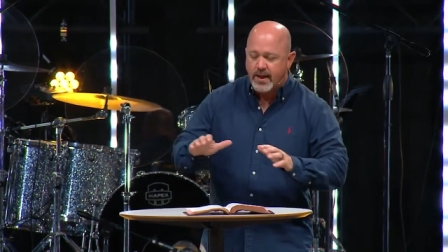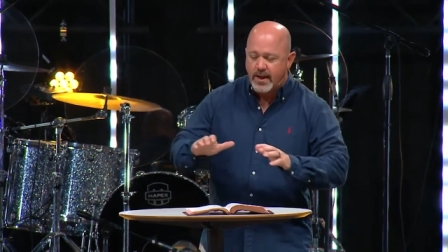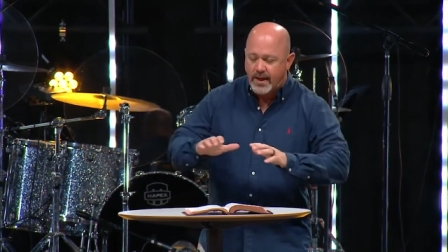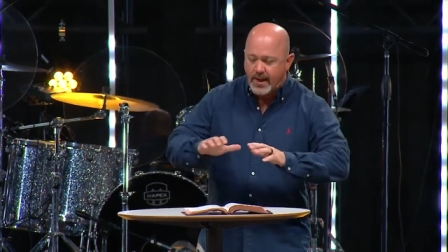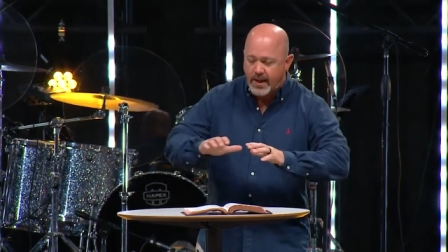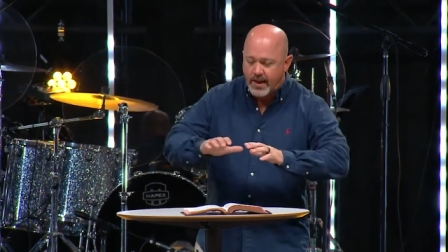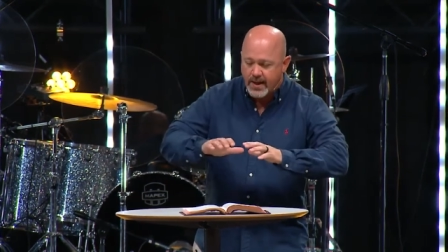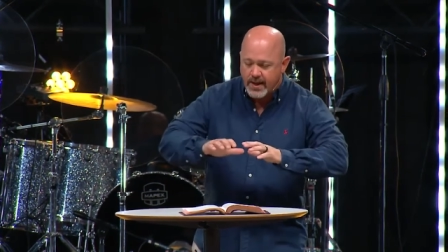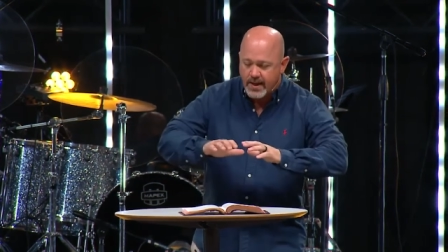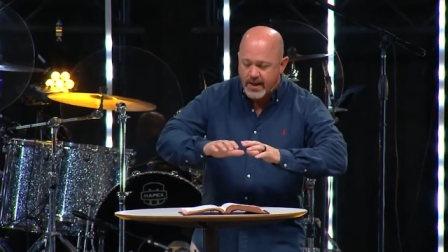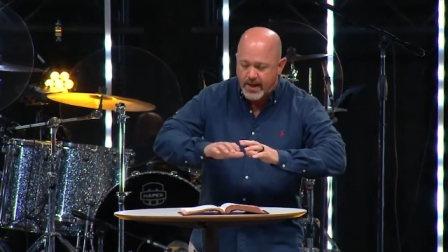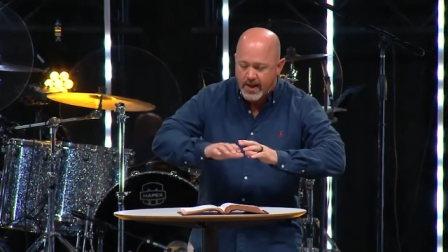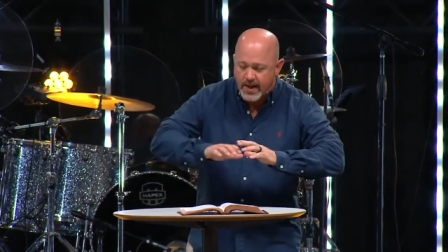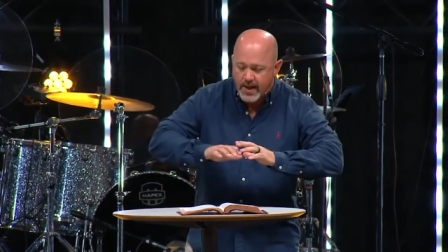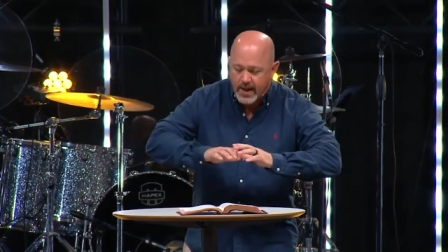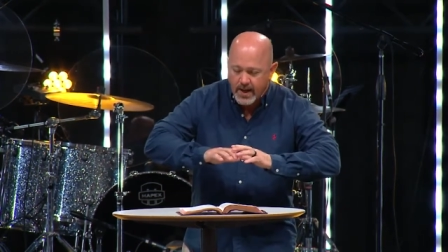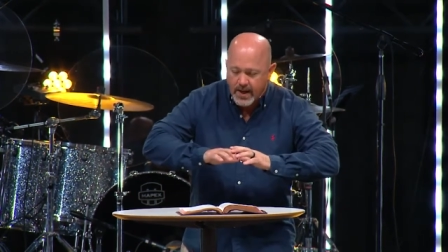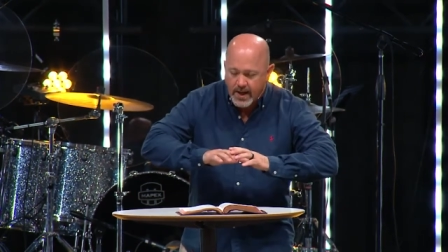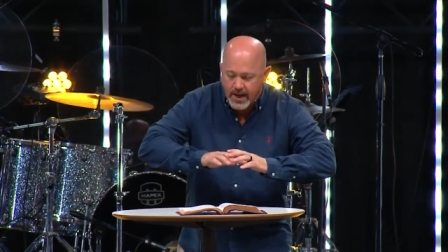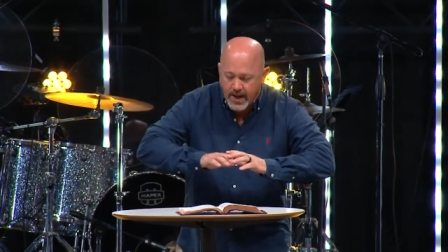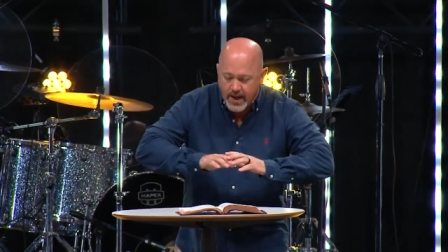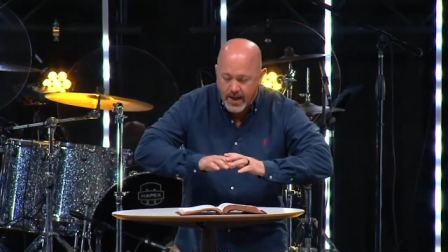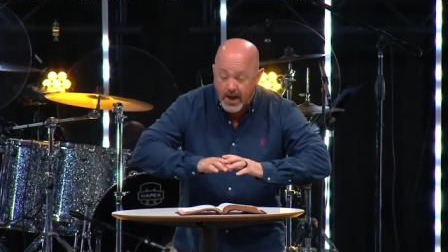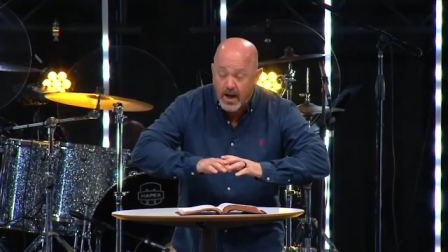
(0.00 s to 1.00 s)
in
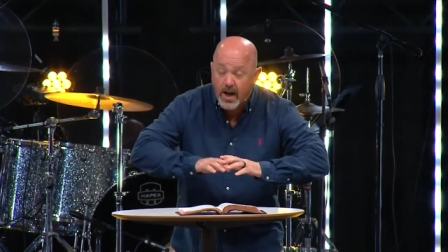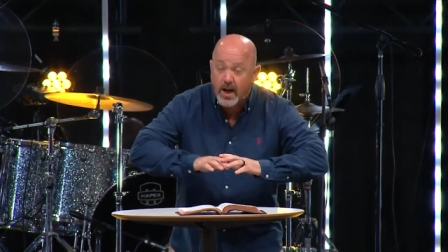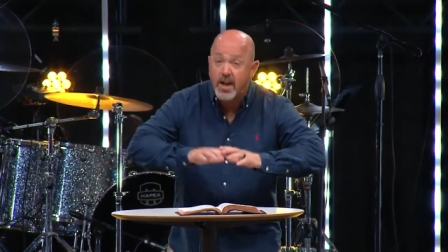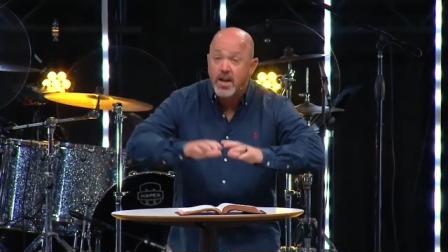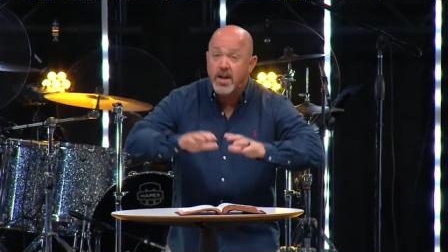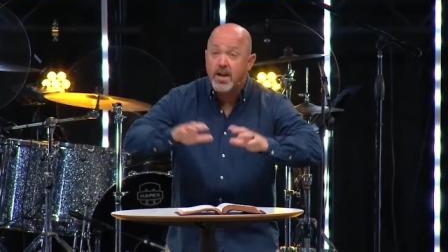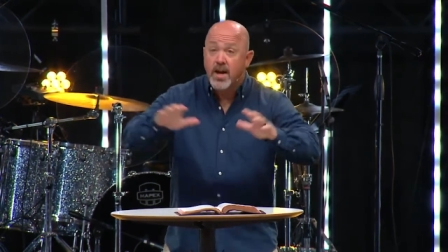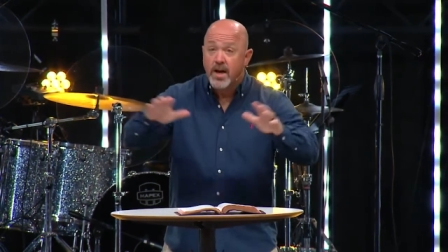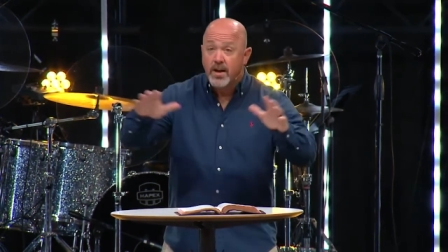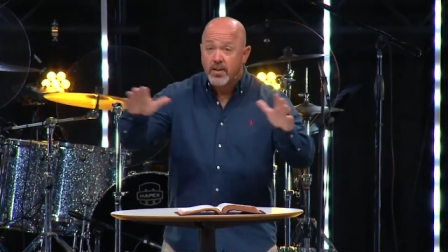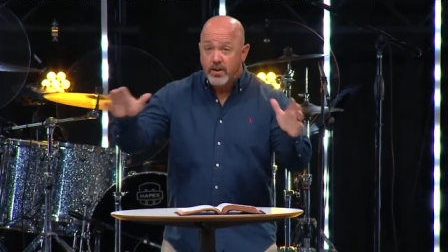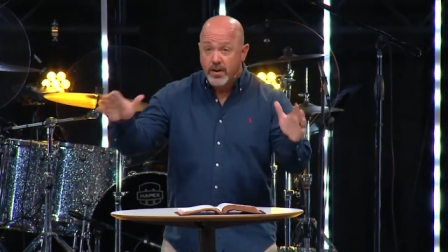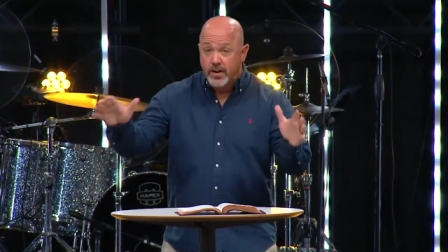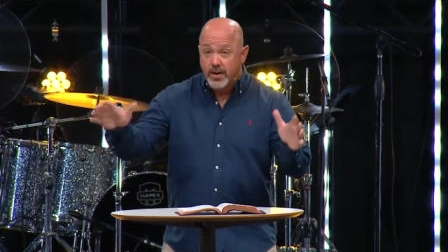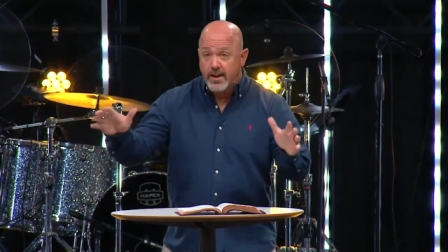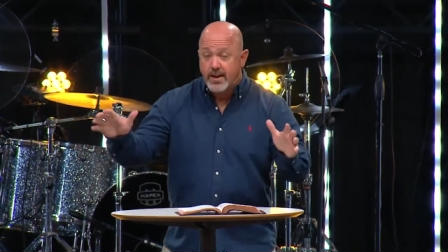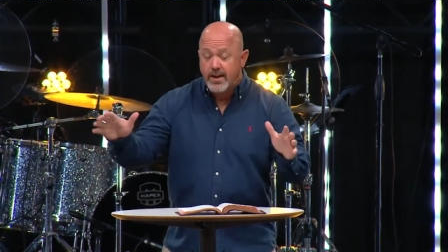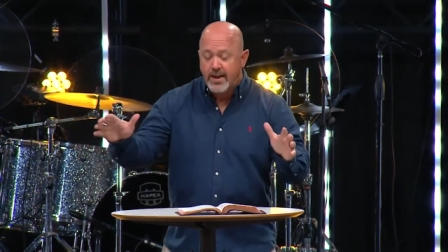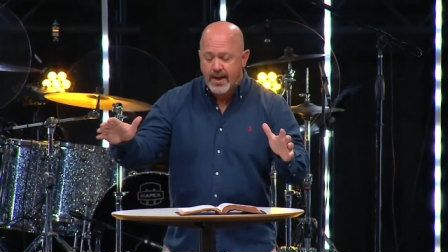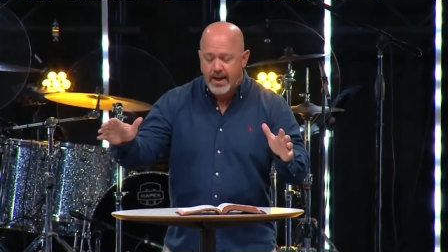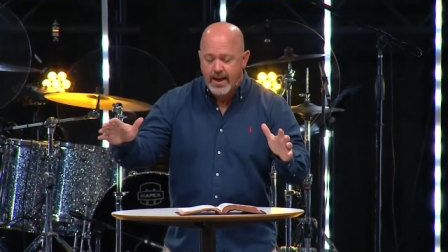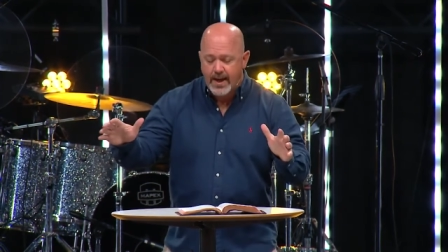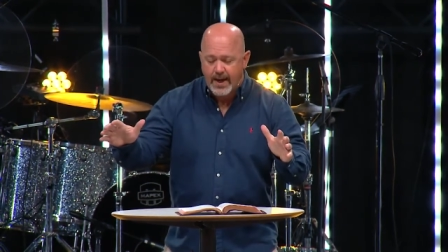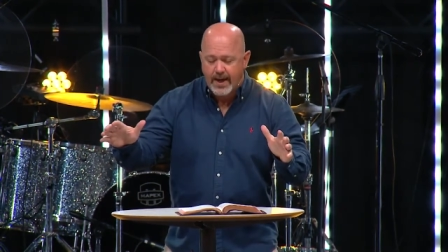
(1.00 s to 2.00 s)
uh, another
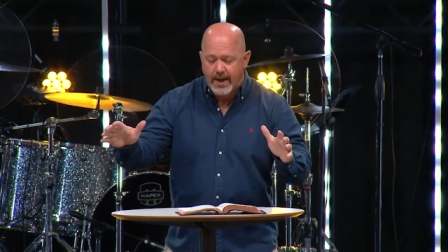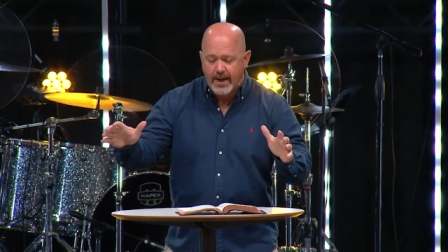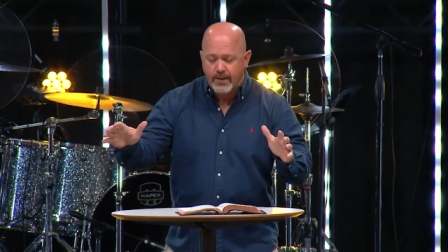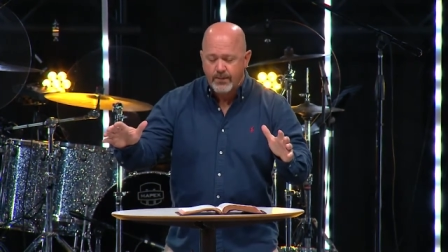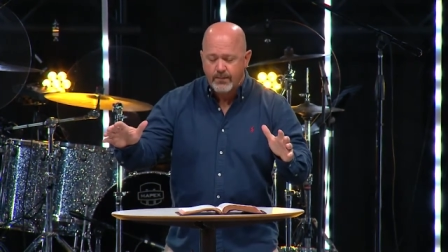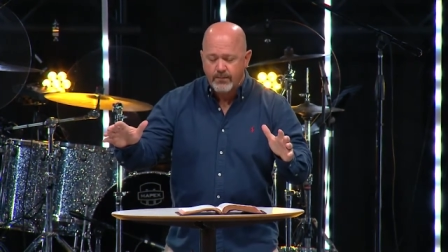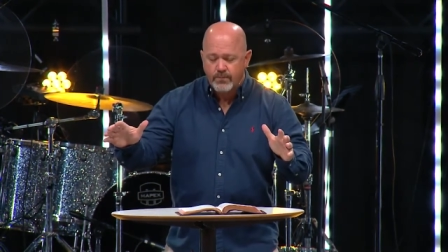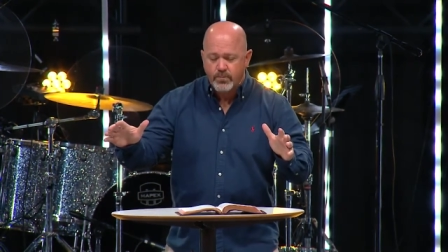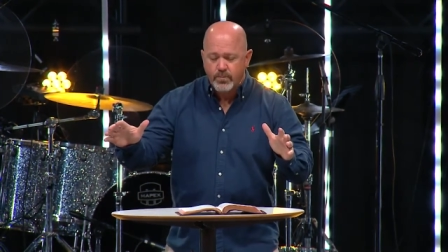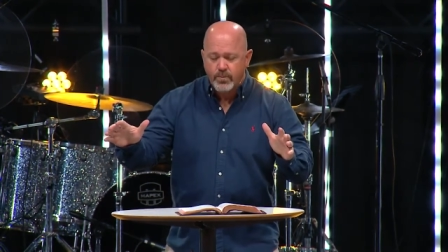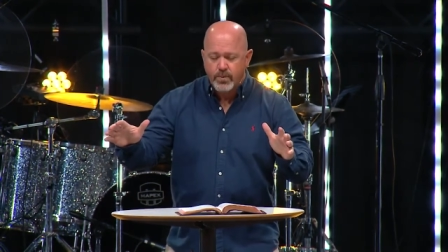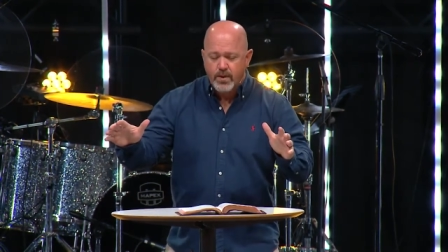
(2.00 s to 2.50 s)
day.